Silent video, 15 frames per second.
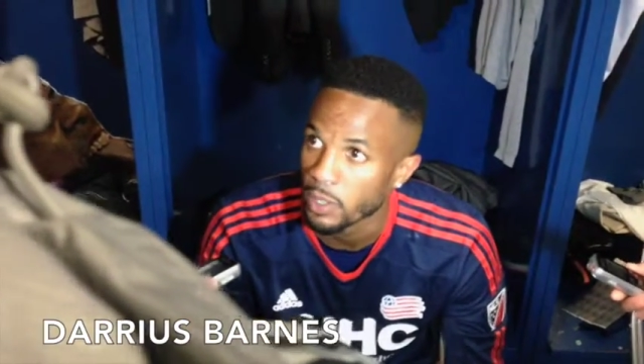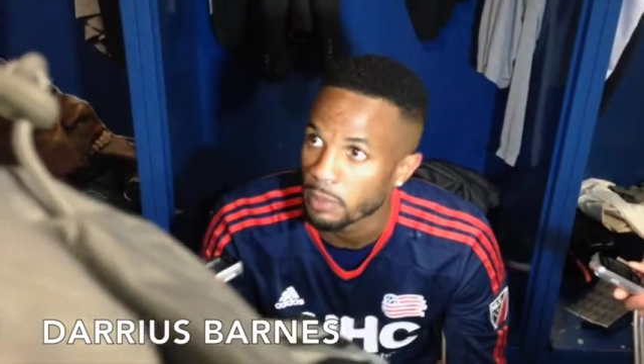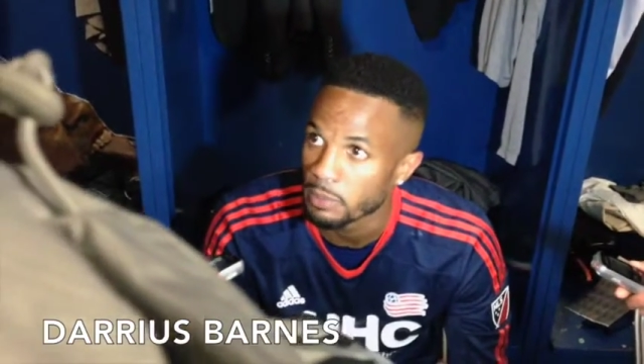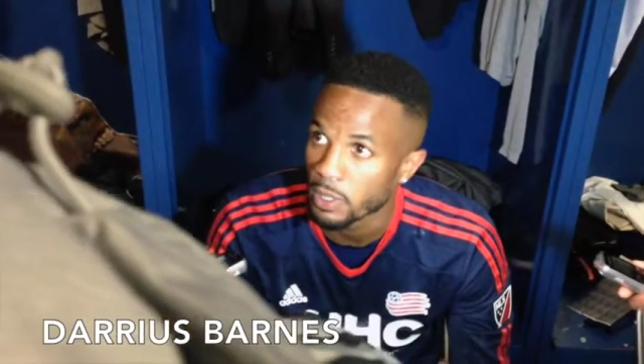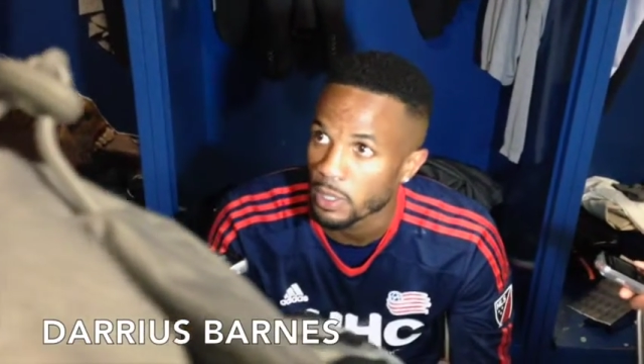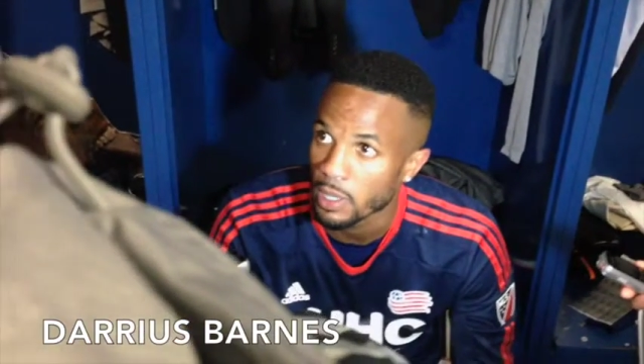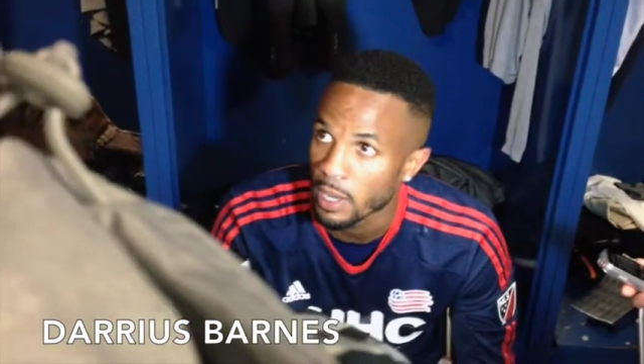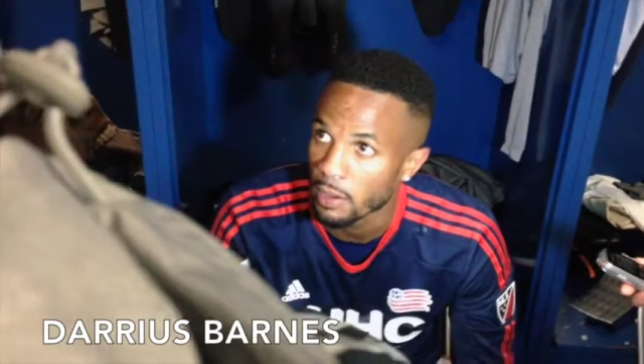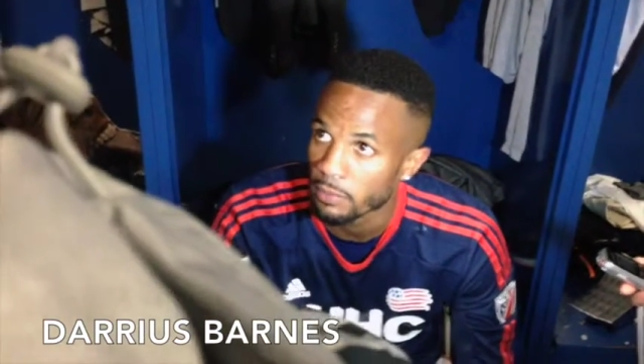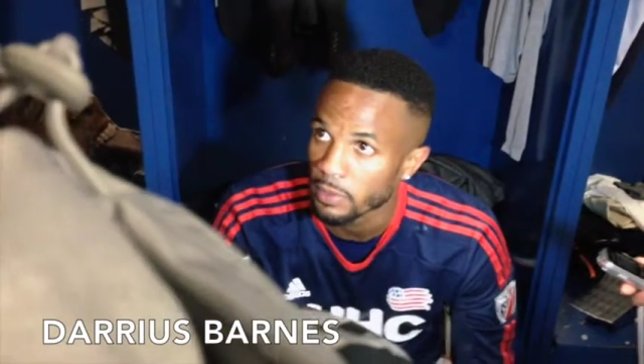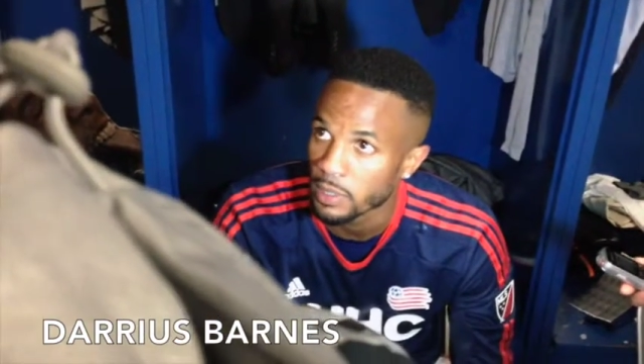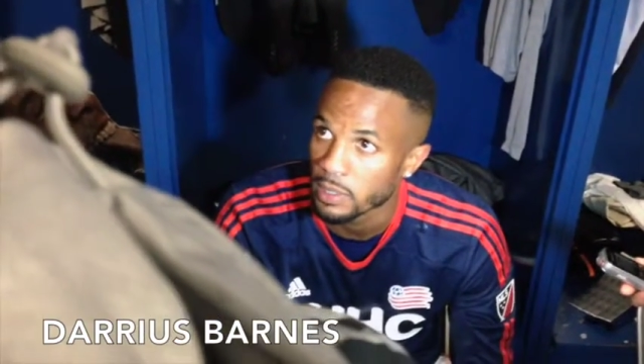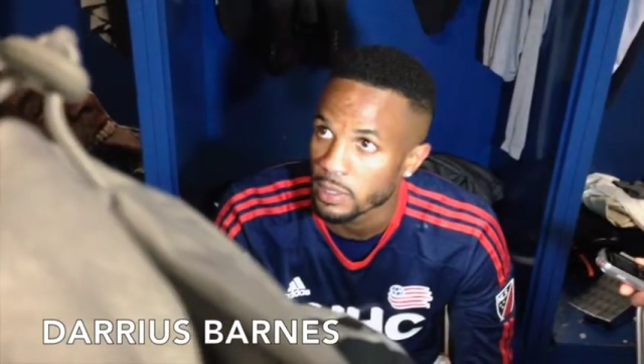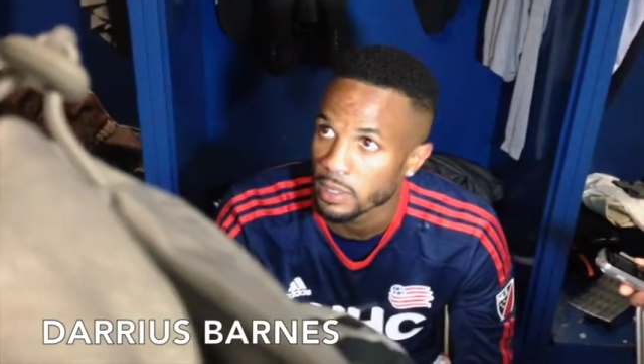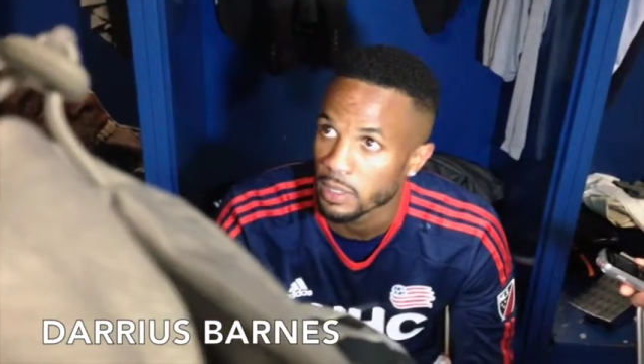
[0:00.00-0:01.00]
helps our
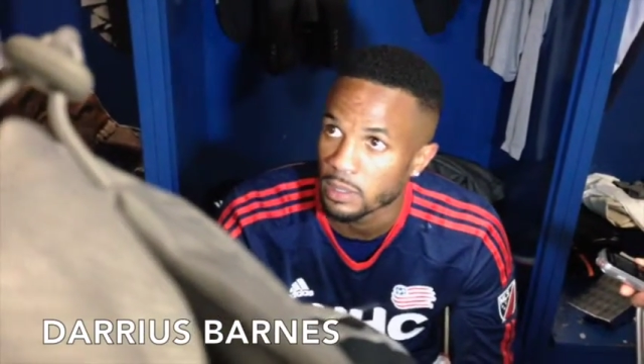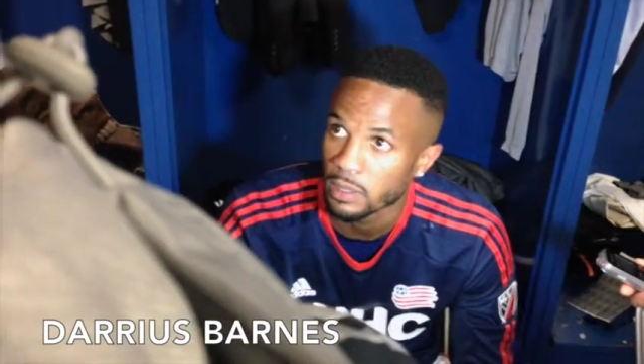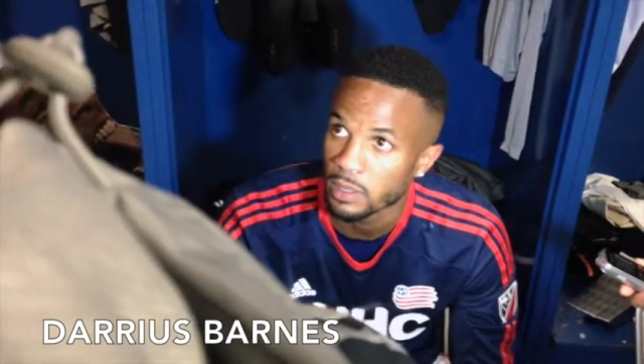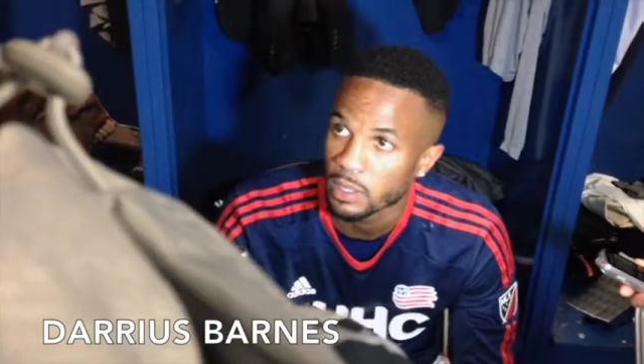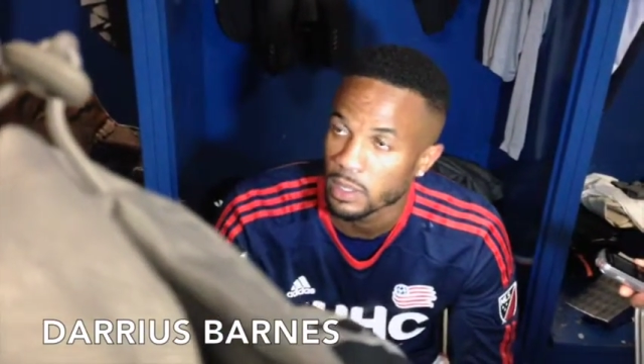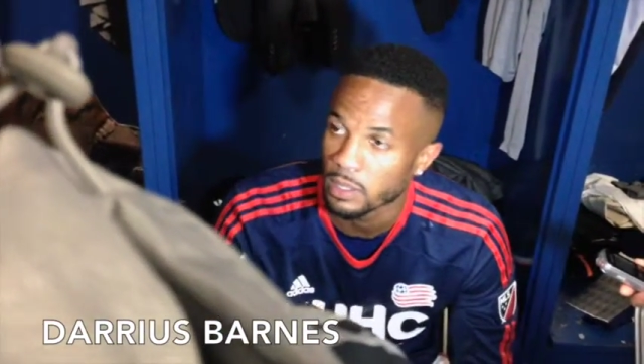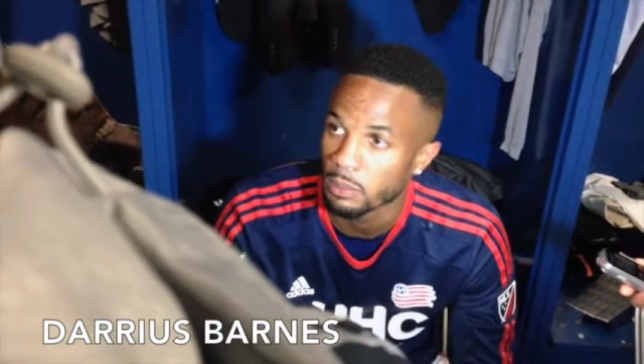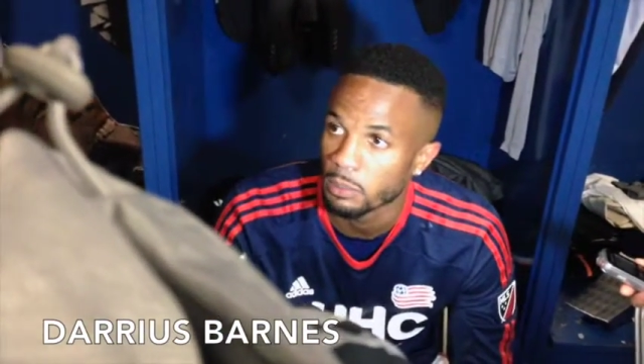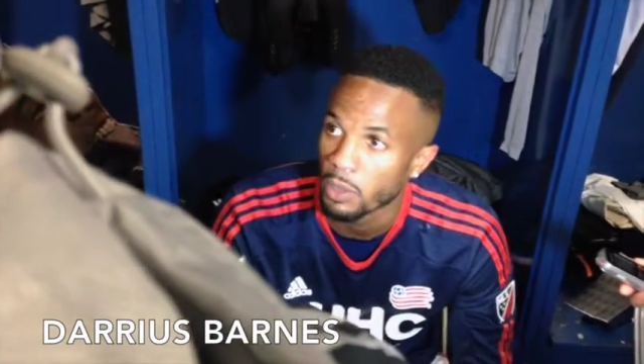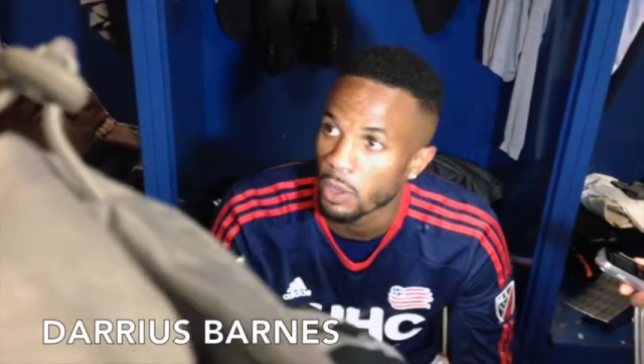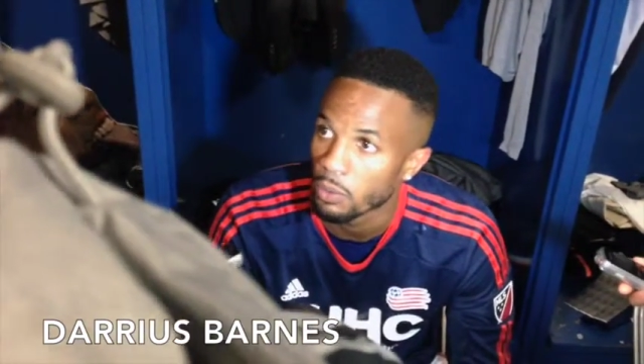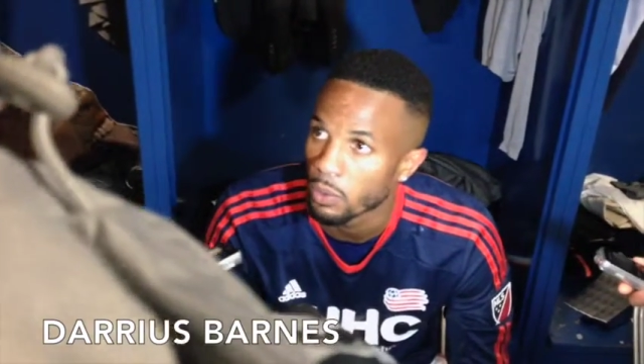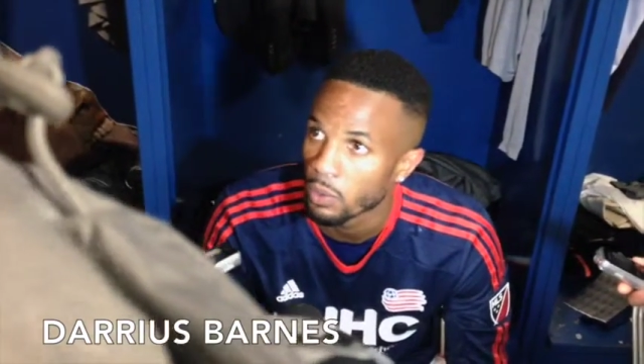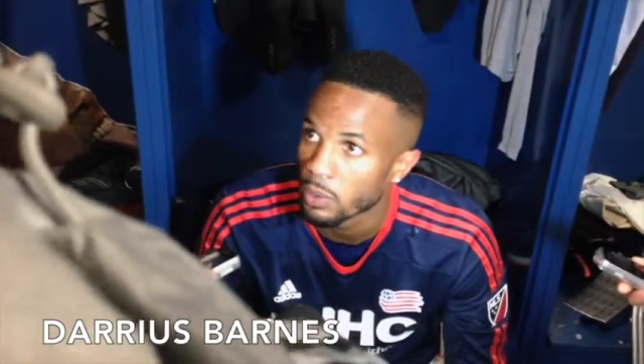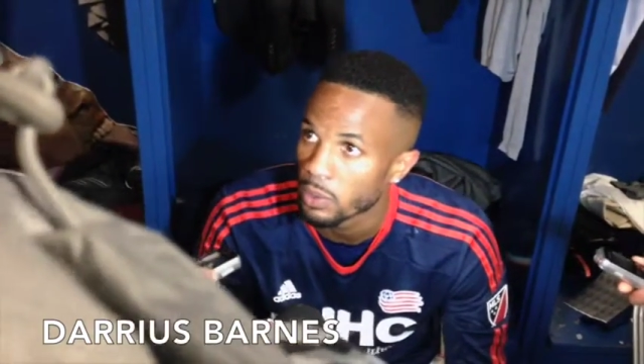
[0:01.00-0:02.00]
confidence and gets the
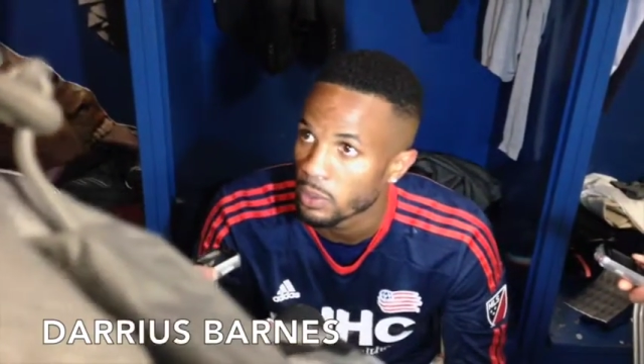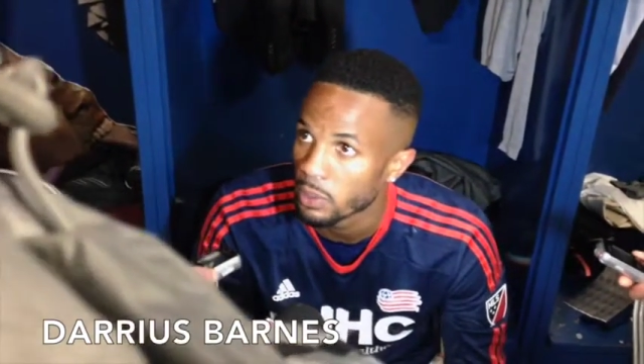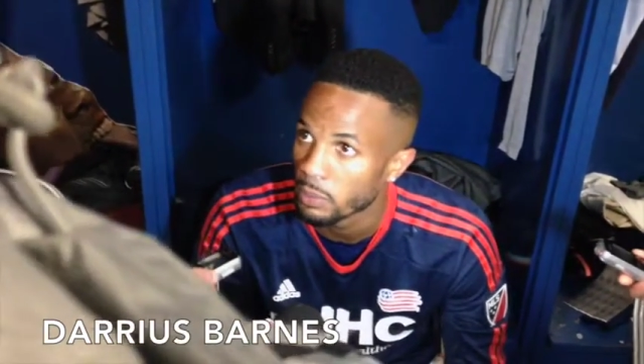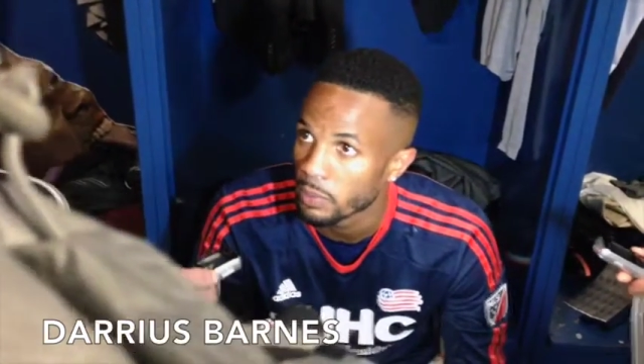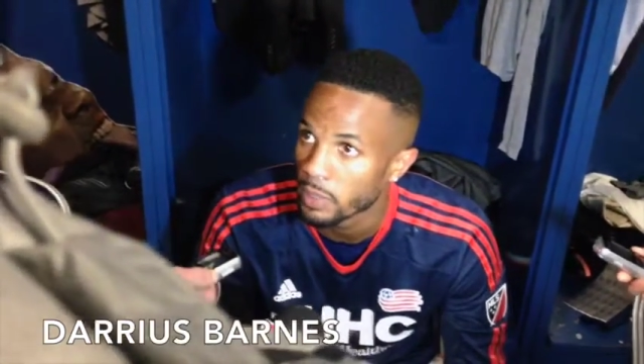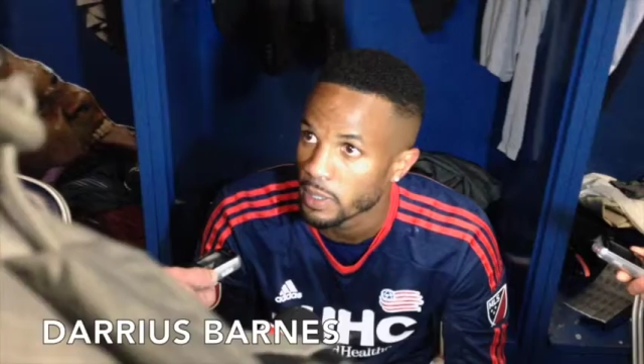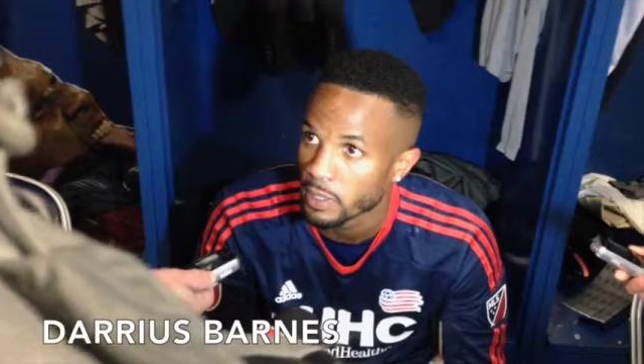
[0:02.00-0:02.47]
ball rolling a little bit.